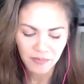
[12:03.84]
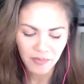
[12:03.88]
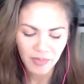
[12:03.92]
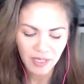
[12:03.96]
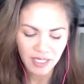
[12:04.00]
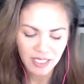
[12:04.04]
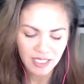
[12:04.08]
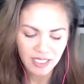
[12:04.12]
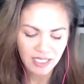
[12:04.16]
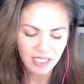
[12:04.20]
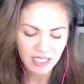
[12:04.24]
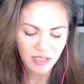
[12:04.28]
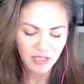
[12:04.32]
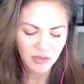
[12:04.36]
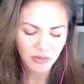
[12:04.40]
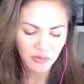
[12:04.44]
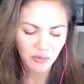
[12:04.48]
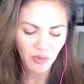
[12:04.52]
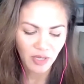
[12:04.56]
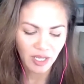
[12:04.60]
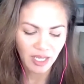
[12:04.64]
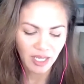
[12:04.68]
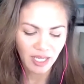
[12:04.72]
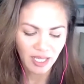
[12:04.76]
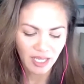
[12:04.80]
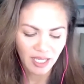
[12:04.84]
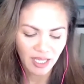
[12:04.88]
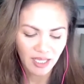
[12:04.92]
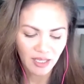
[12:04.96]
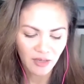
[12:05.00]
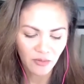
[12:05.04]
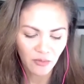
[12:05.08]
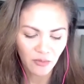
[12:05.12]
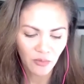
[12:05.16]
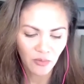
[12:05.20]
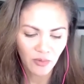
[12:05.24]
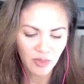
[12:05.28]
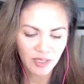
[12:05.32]
But either
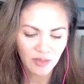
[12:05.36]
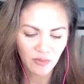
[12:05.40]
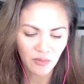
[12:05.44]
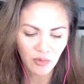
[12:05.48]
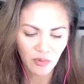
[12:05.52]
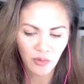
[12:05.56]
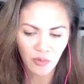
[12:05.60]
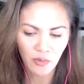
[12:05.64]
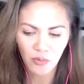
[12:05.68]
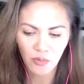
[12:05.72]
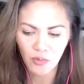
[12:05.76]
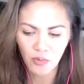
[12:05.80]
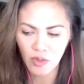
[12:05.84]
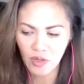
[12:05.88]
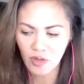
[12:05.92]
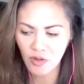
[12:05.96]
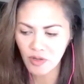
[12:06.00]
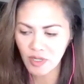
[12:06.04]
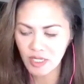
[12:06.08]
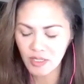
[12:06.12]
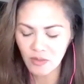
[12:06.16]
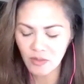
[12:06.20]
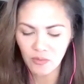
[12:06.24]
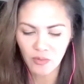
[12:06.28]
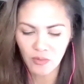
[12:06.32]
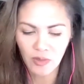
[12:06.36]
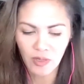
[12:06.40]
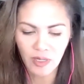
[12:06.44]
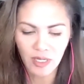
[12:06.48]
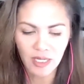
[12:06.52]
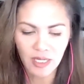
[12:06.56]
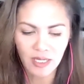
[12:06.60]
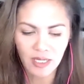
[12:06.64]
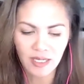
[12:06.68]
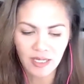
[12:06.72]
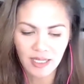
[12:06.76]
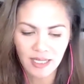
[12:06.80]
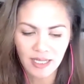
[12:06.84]
way, we're
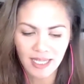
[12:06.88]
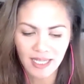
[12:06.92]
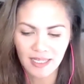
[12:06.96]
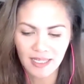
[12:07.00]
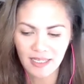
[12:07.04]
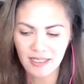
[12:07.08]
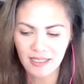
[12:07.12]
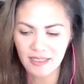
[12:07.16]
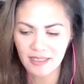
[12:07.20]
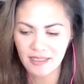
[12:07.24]
like,